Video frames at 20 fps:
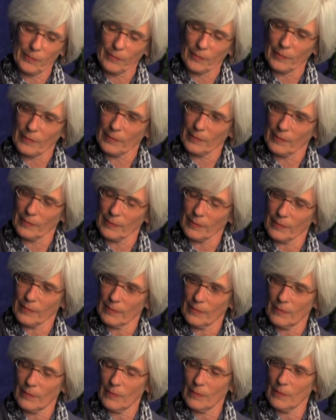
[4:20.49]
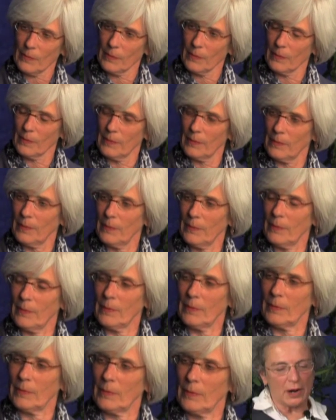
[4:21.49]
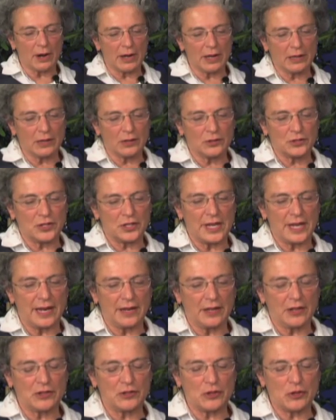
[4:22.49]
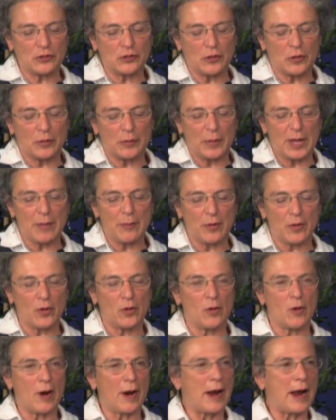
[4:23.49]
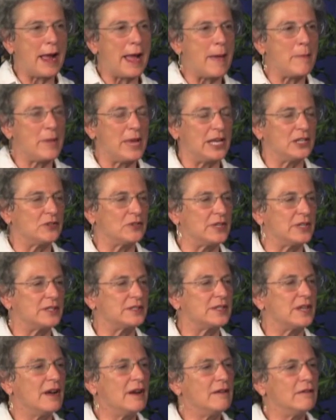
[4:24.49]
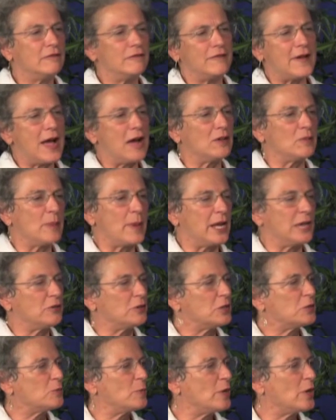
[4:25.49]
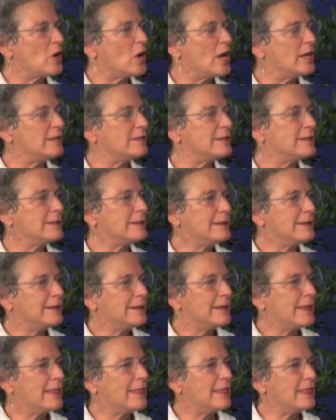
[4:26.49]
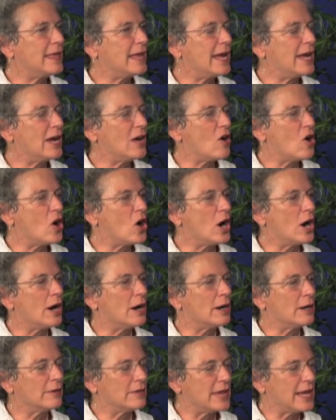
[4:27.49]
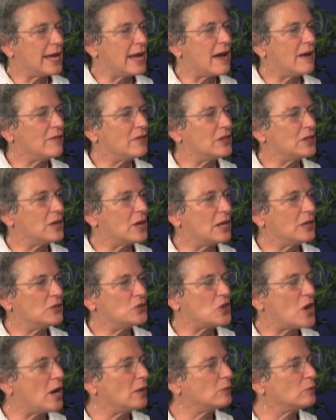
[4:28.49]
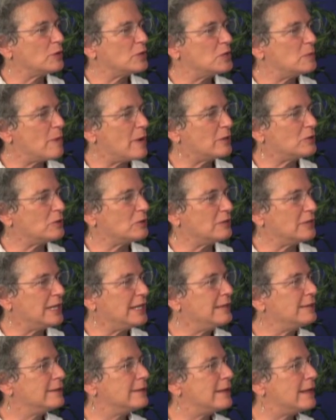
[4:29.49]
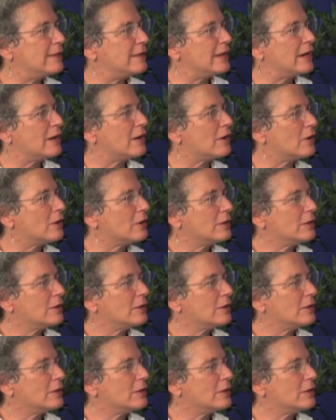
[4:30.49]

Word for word: so. Can you describe or elucidate? So, so the people who are at Matrix found Matrix because they are they have a, a child with special needs that they're